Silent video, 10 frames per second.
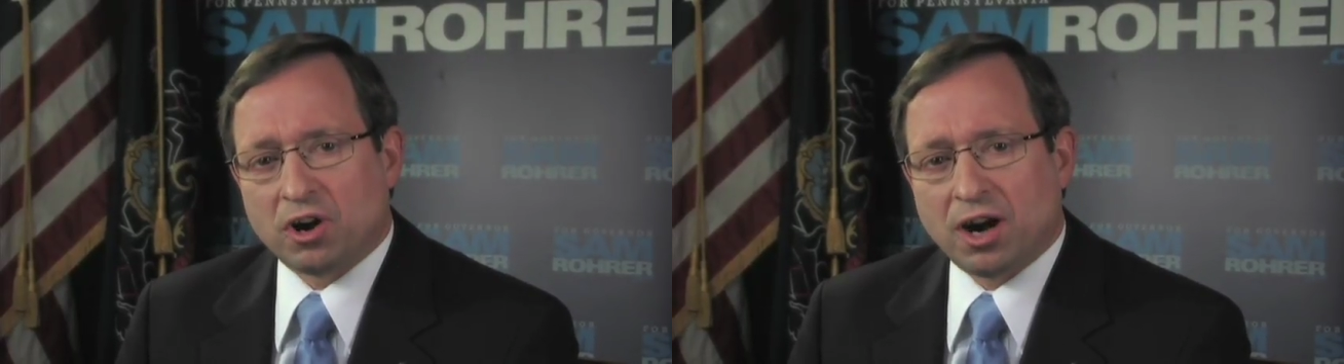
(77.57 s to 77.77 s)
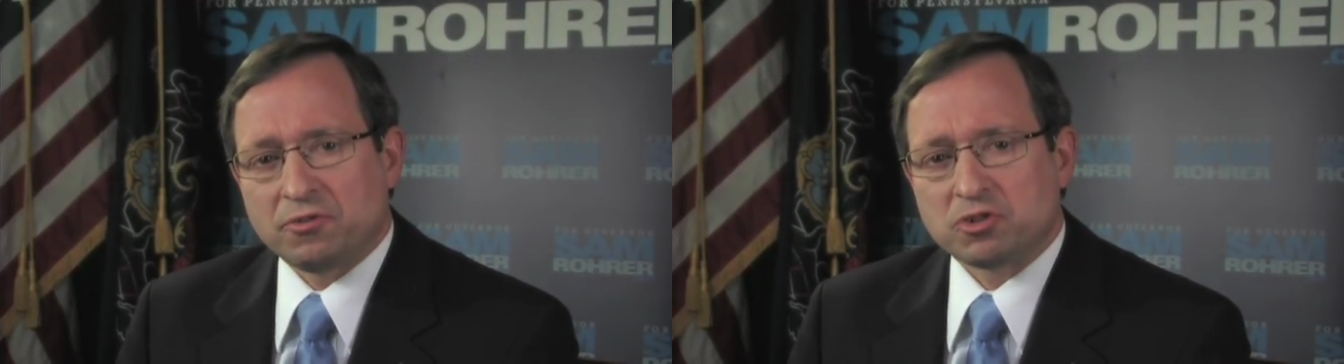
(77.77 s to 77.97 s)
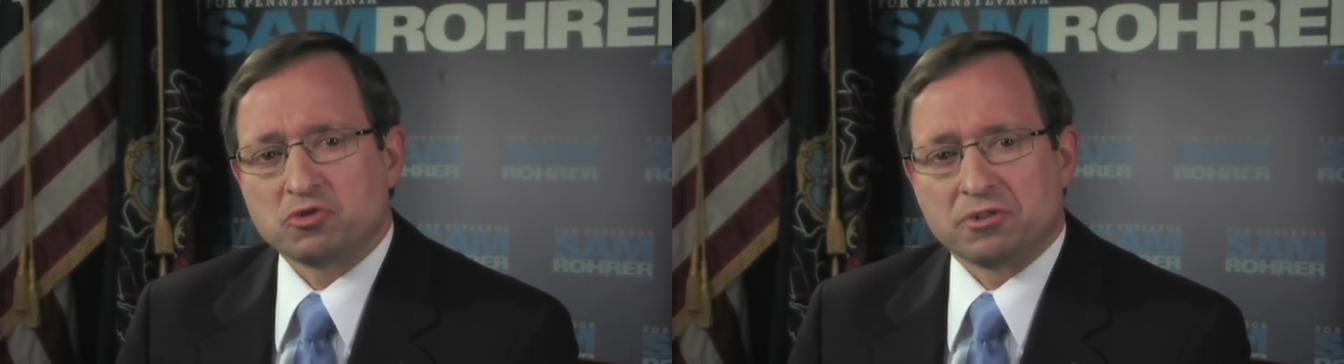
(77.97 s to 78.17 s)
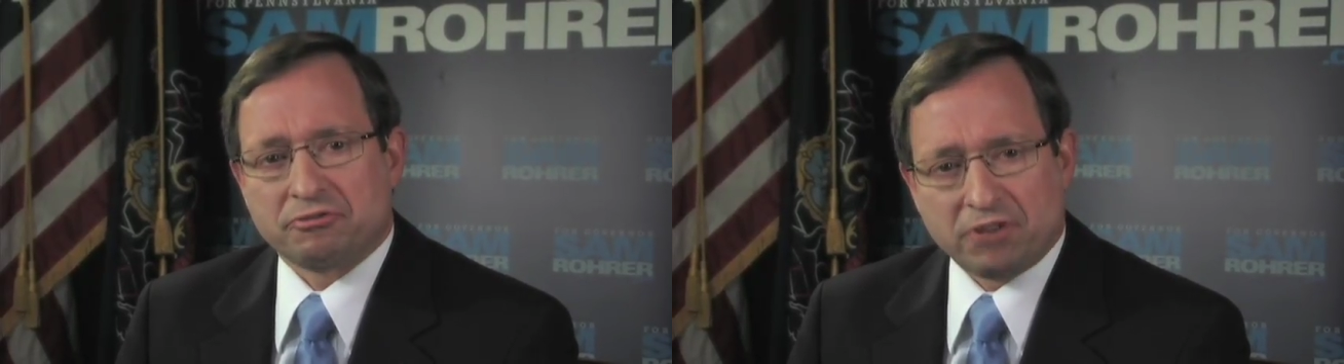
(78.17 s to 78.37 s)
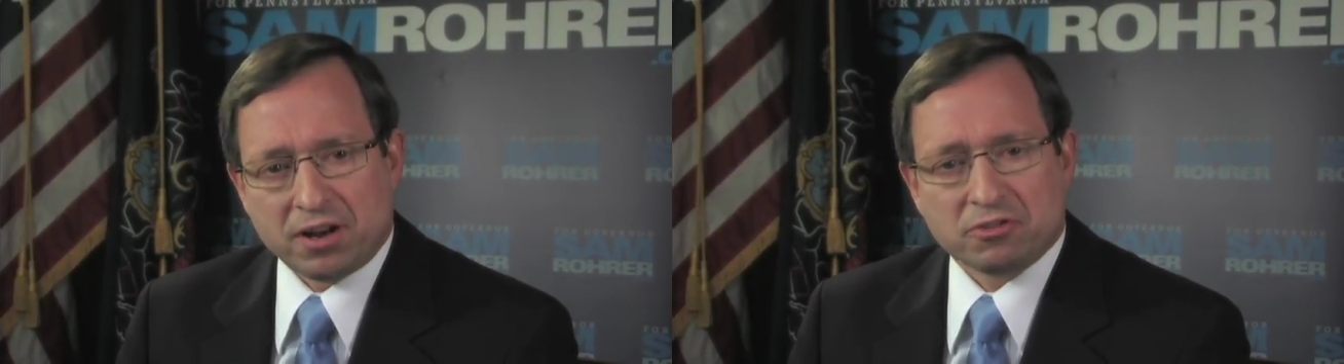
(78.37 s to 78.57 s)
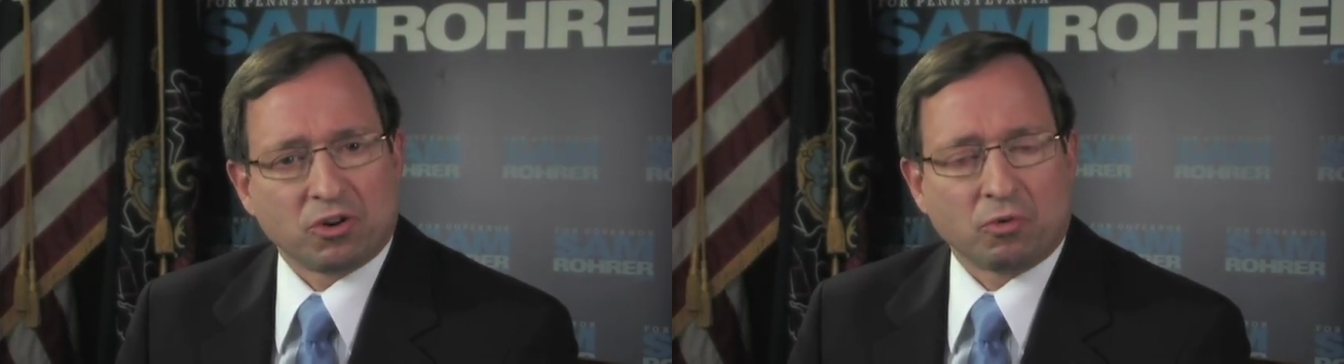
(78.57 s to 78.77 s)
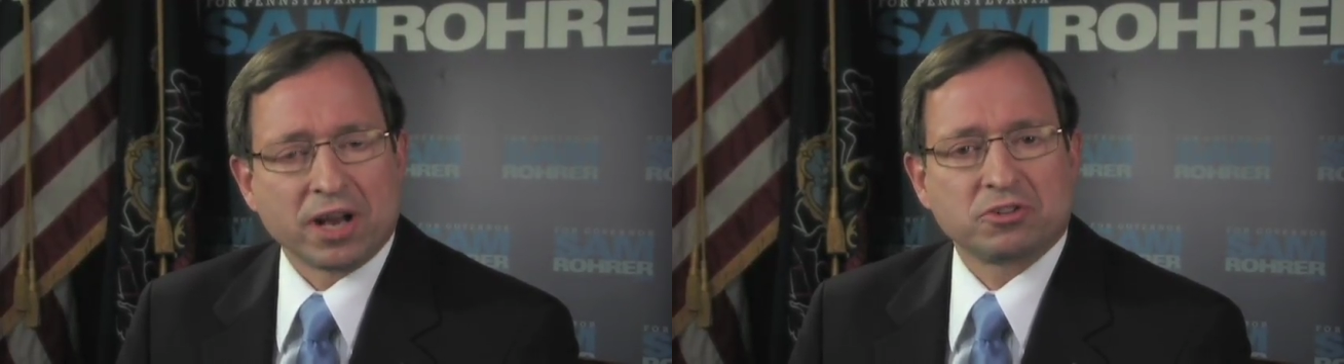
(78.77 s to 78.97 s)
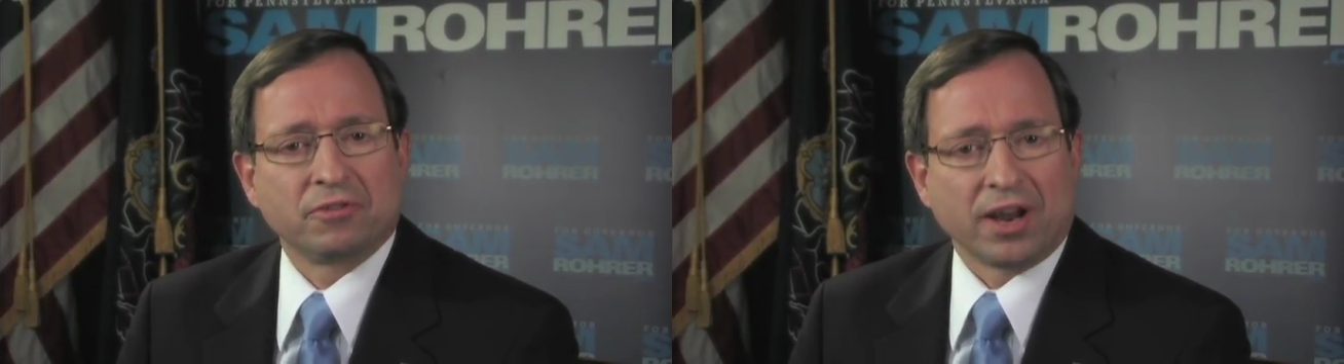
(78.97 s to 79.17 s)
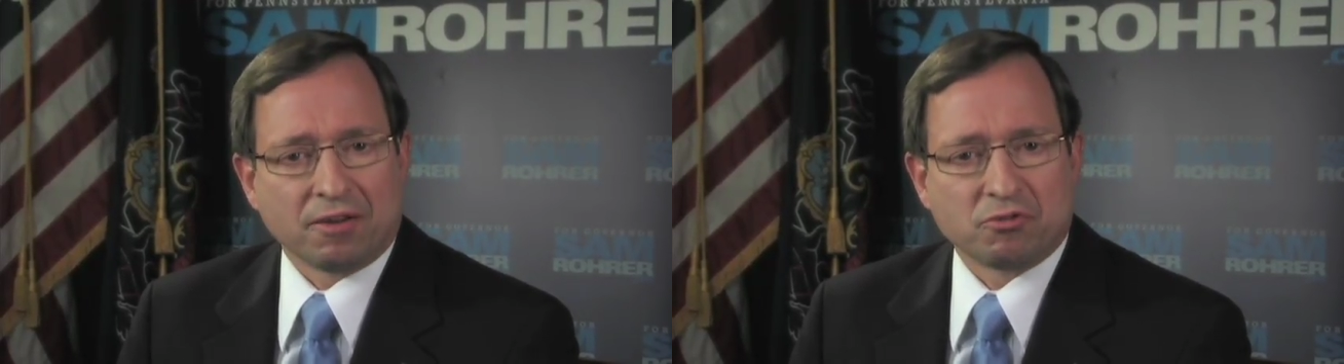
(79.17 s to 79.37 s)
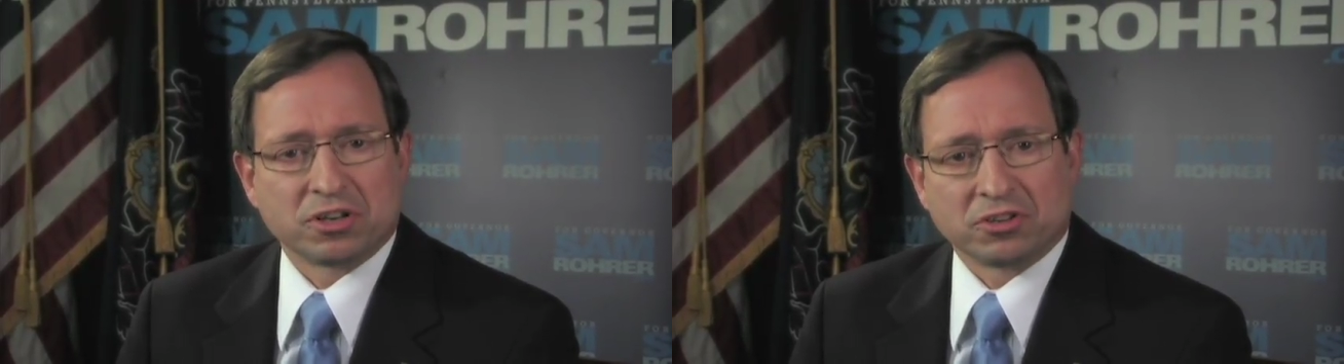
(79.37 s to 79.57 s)
office to defend the rights of
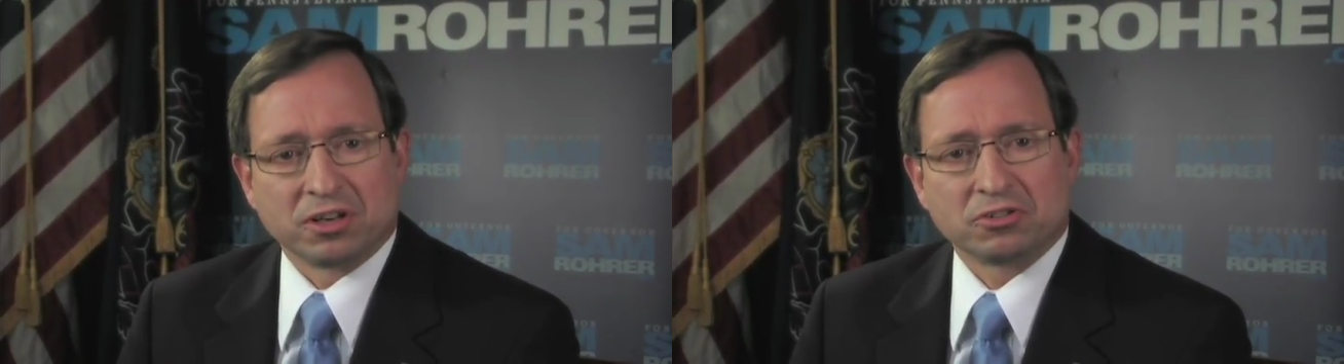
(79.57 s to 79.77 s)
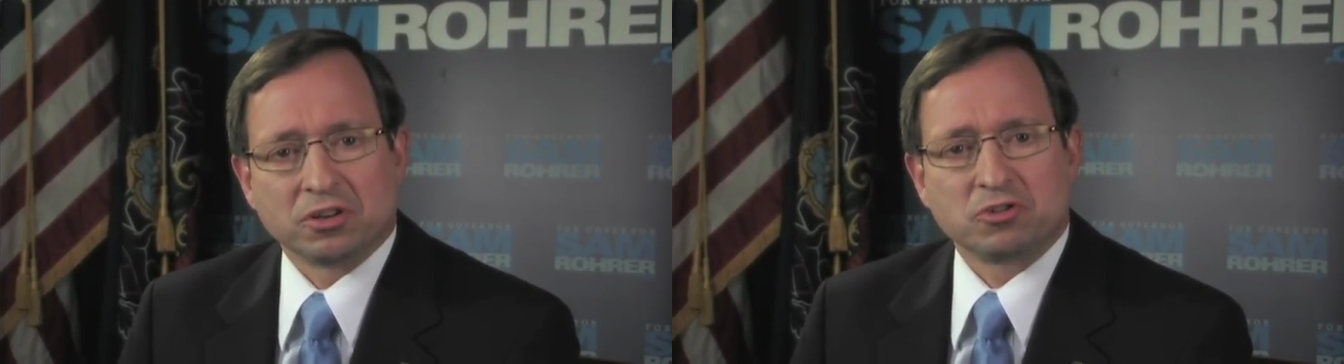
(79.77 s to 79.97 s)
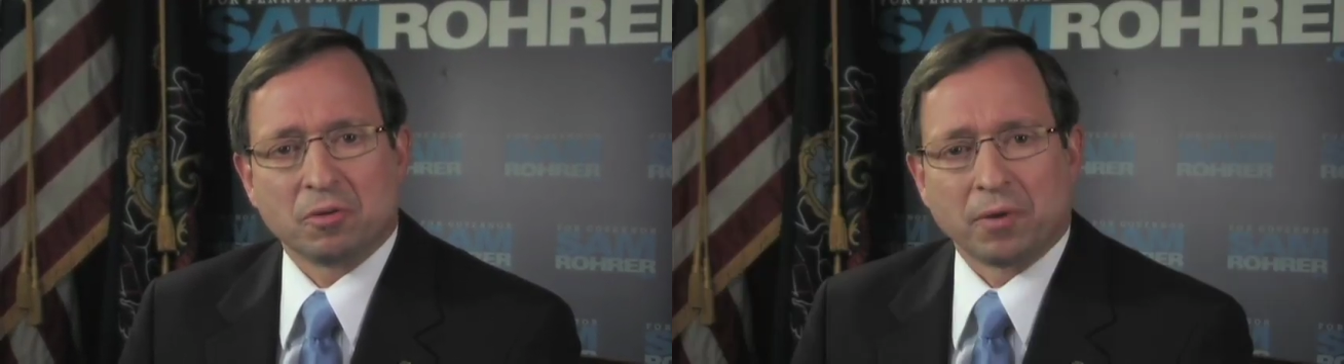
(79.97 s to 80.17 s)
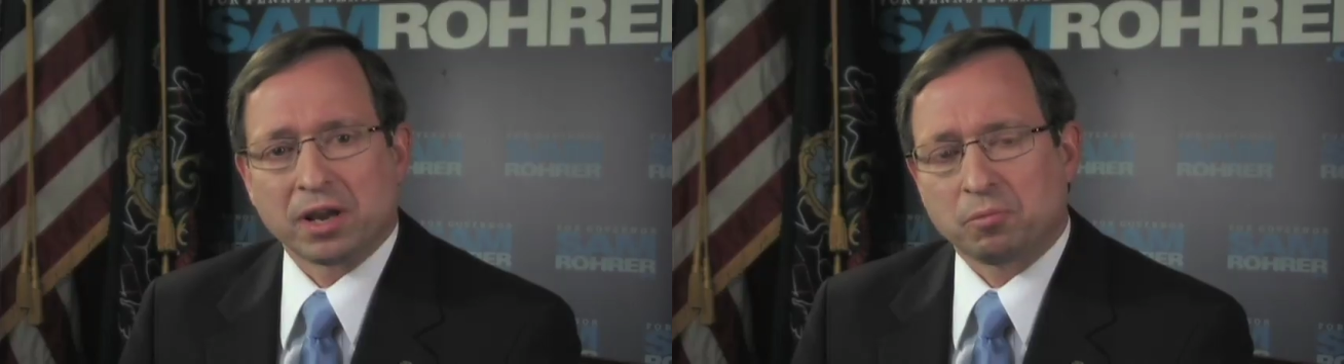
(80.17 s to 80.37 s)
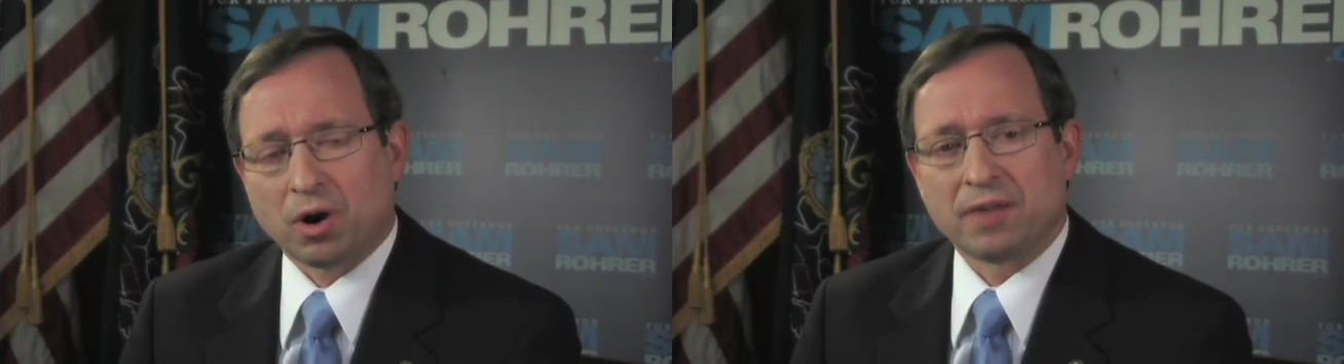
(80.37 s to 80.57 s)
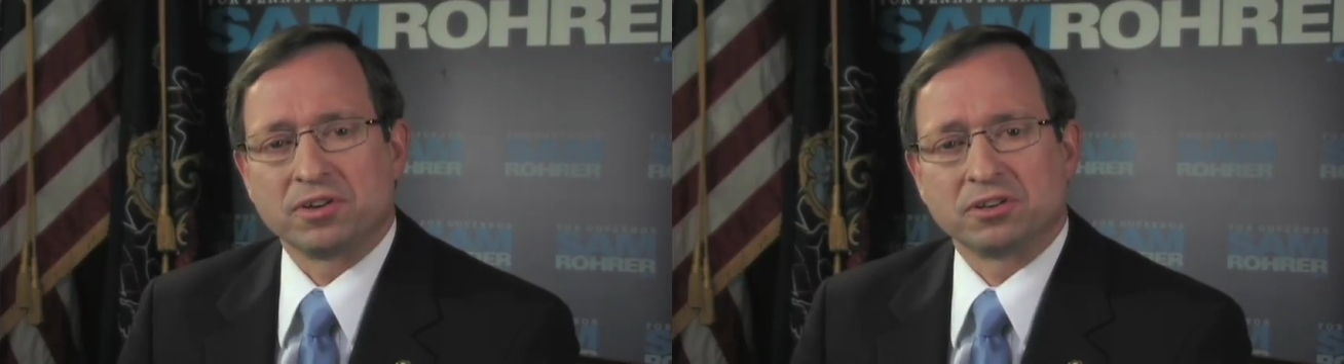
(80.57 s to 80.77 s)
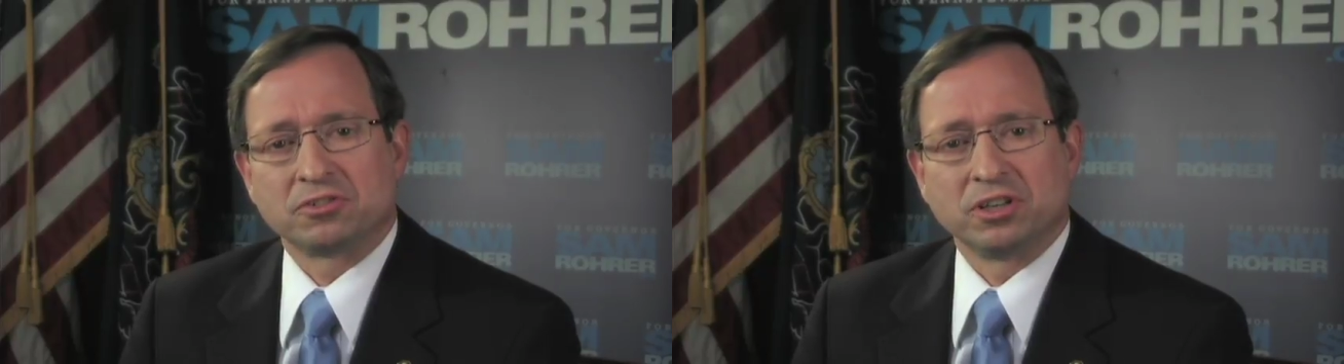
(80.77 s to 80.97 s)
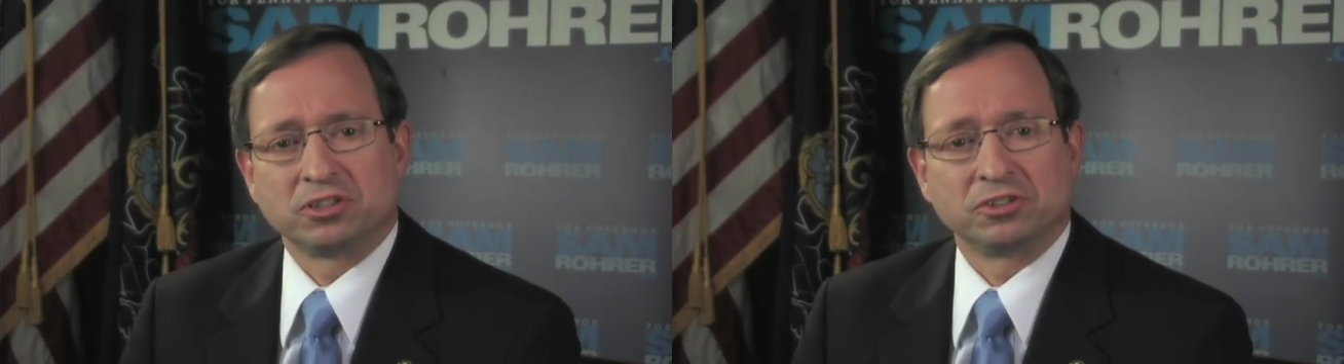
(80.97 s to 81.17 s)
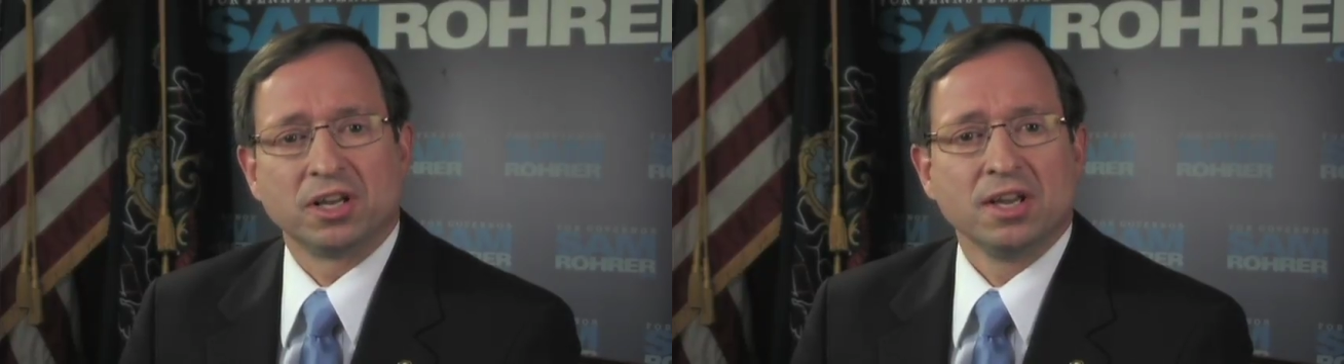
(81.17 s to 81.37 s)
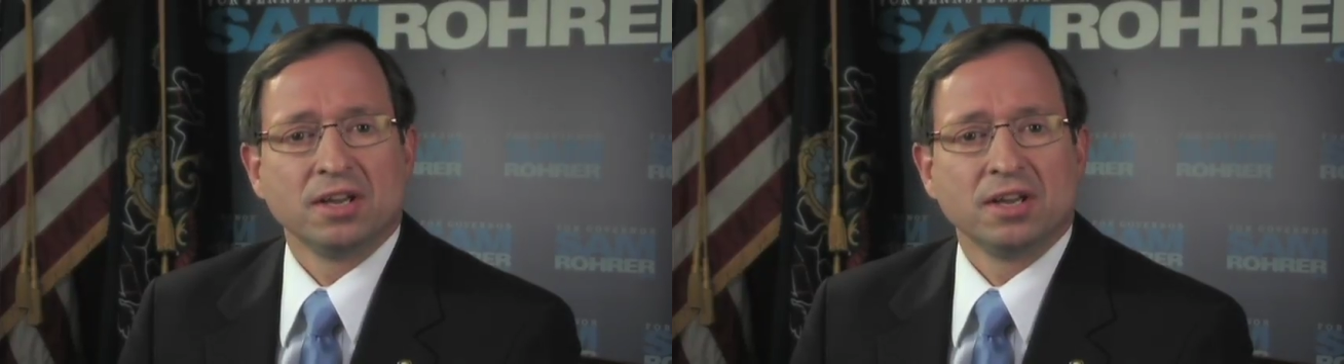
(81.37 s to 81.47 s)
every citizen to make private decisions,